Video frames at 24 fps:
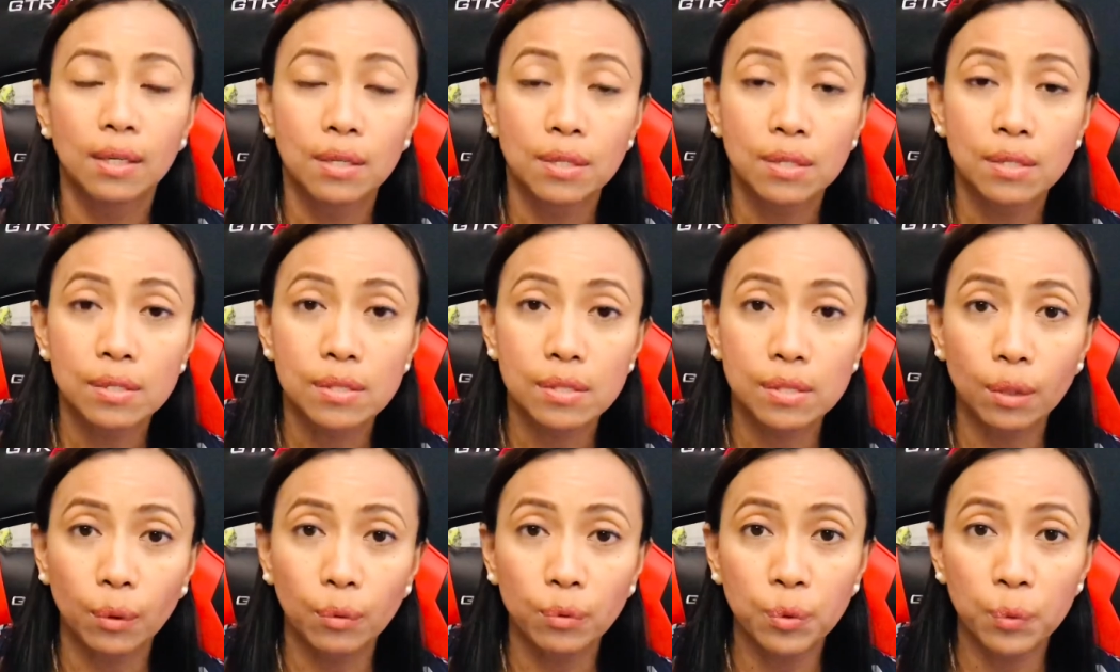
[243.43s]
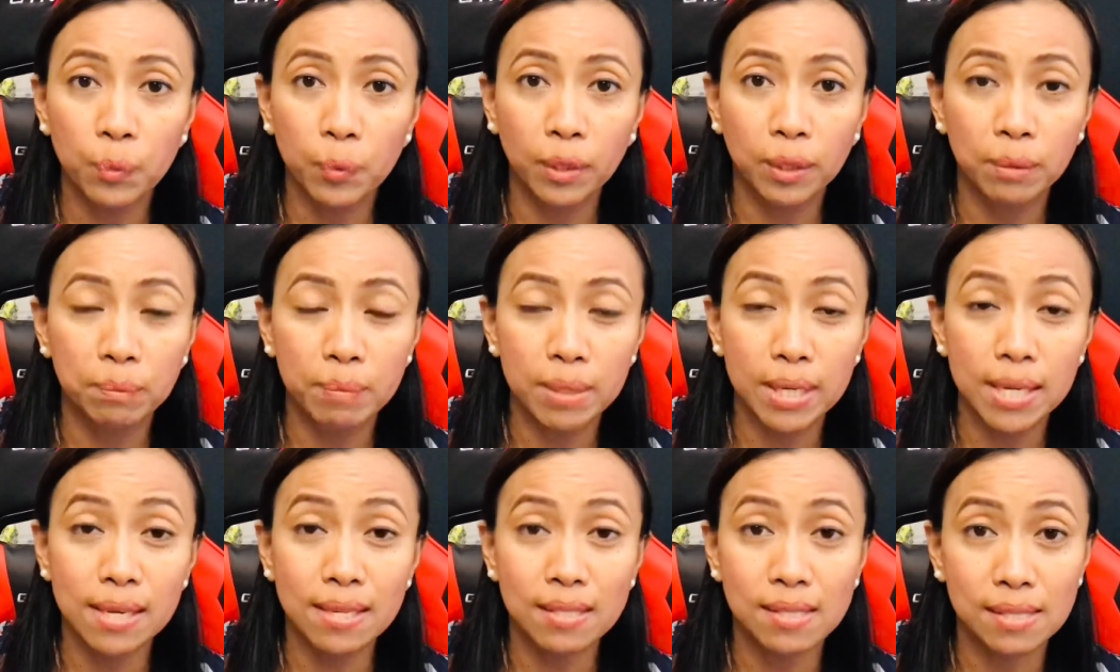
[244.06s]
So you will
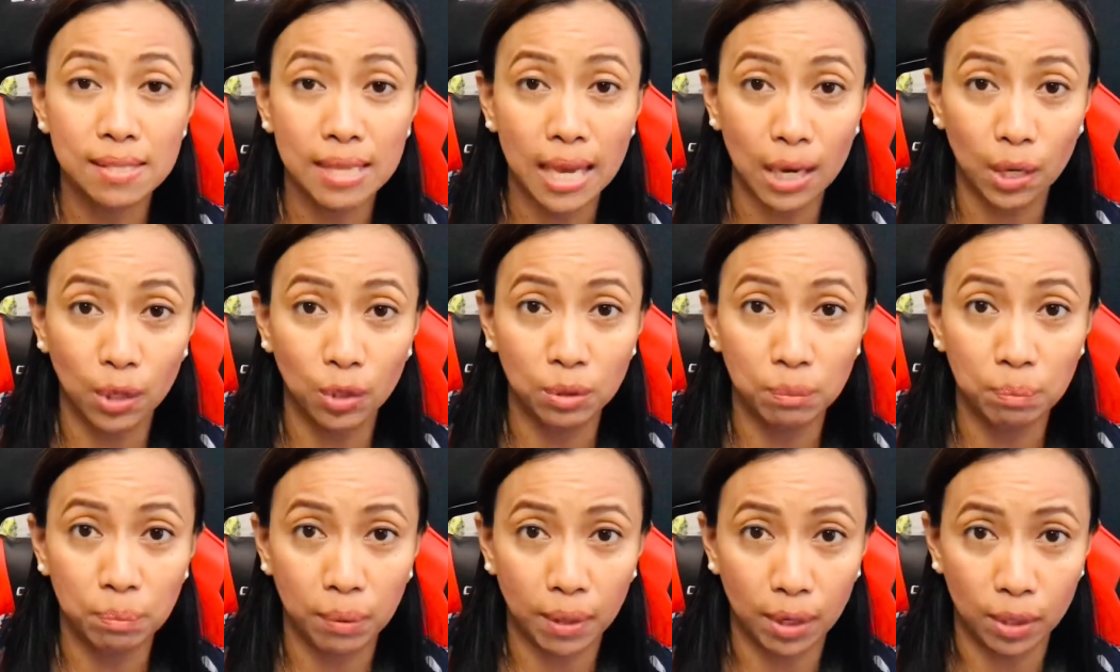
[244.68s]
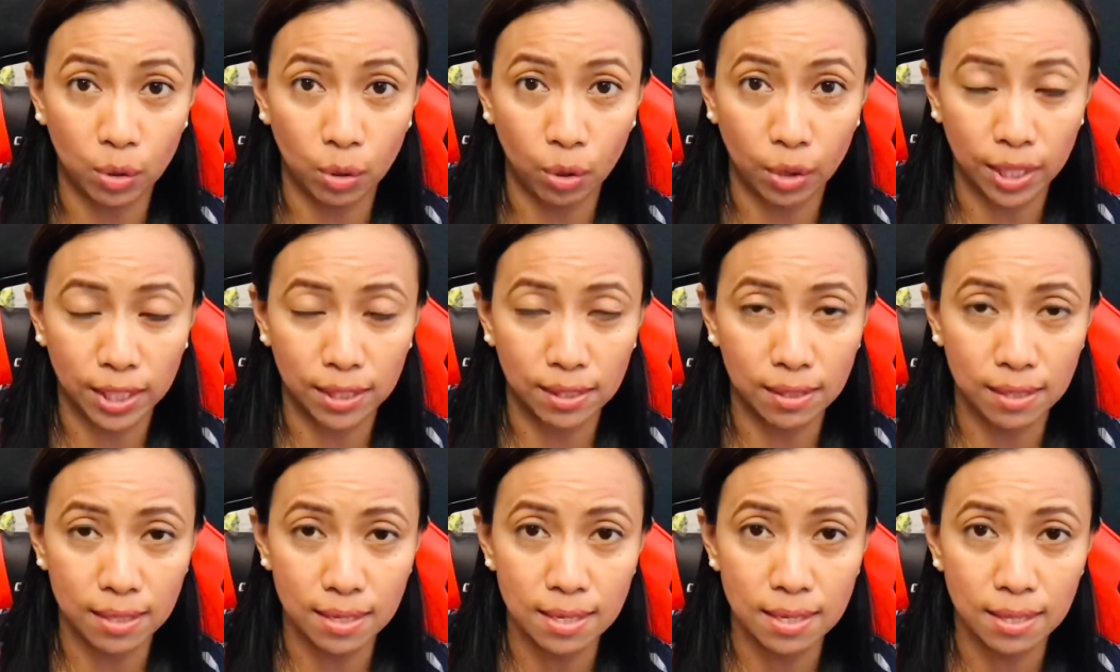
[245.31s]
be second
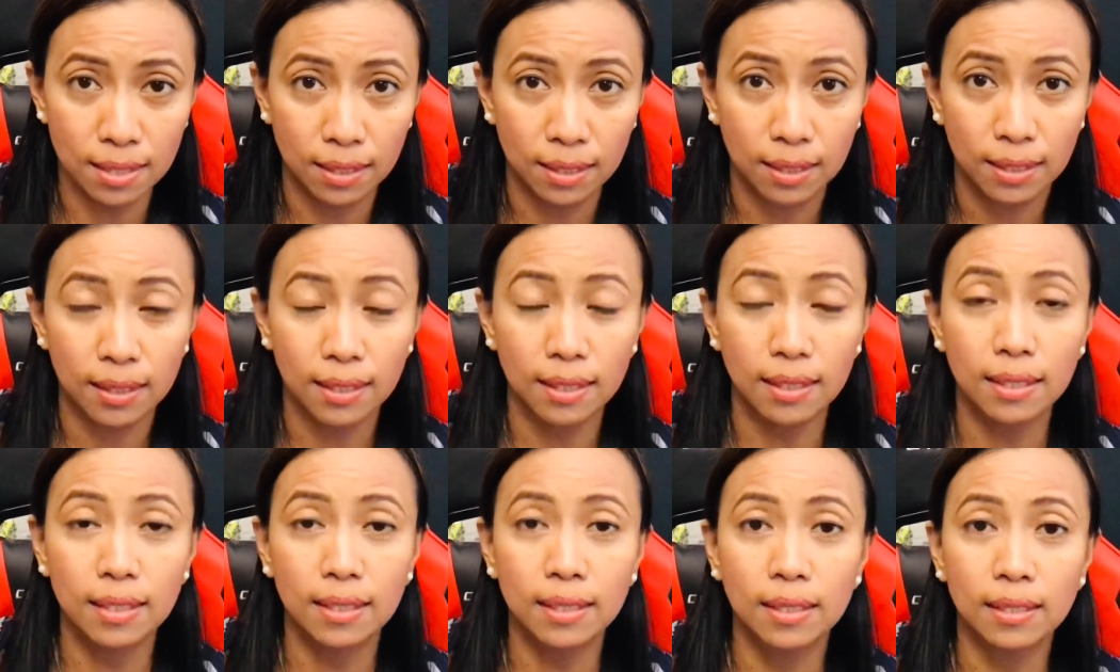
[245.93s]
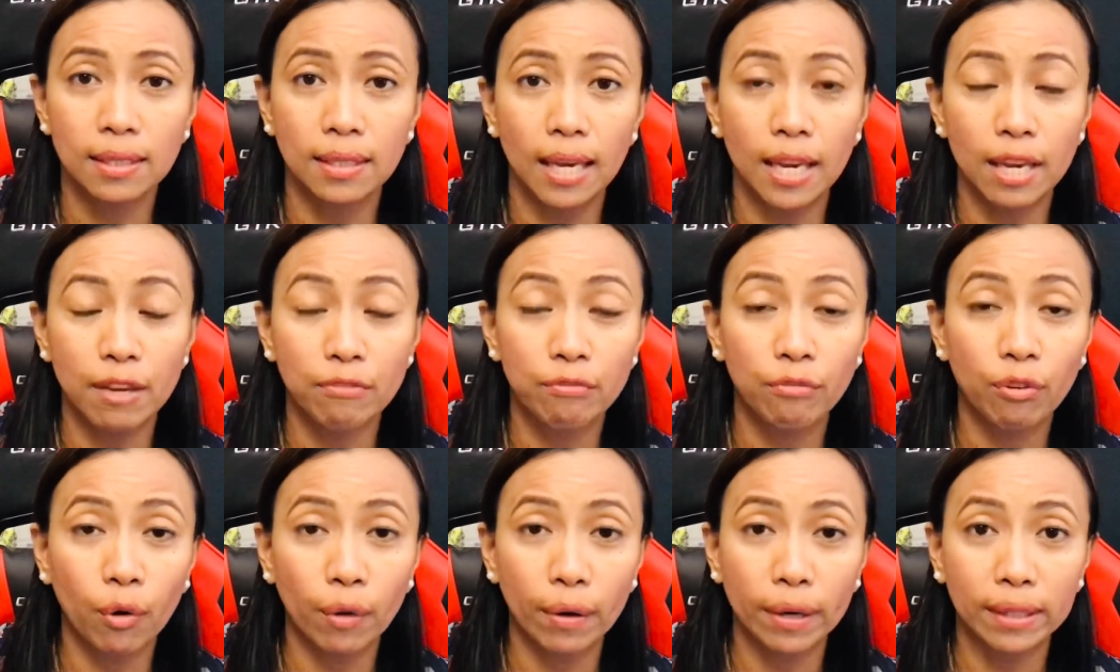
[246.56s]
priority in a
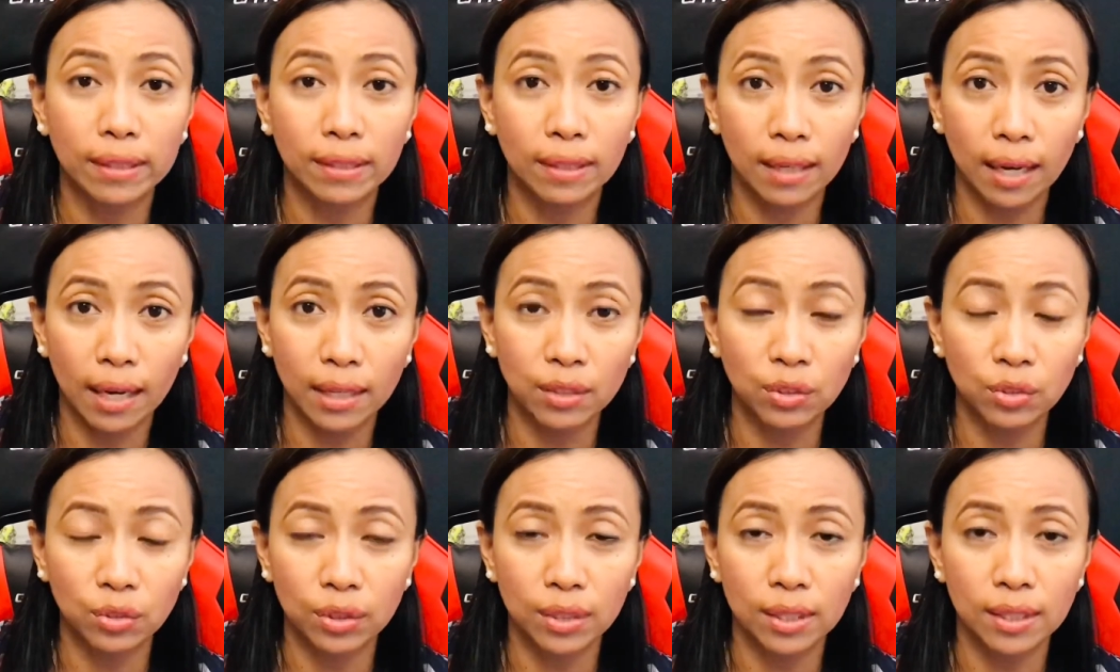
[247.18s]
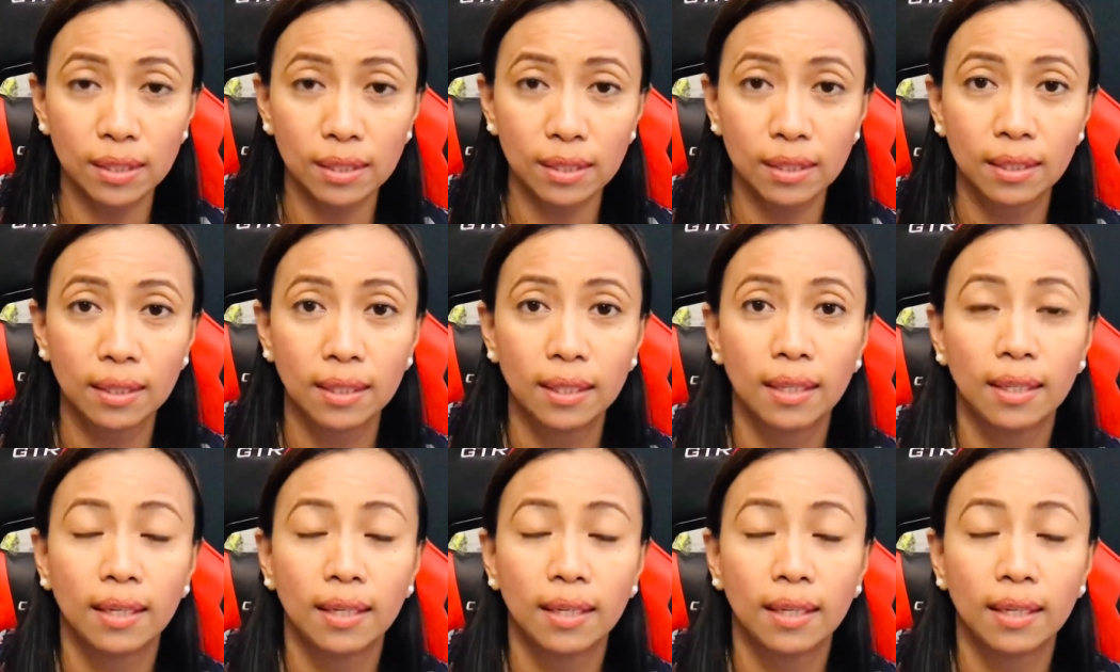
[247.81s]
foreign country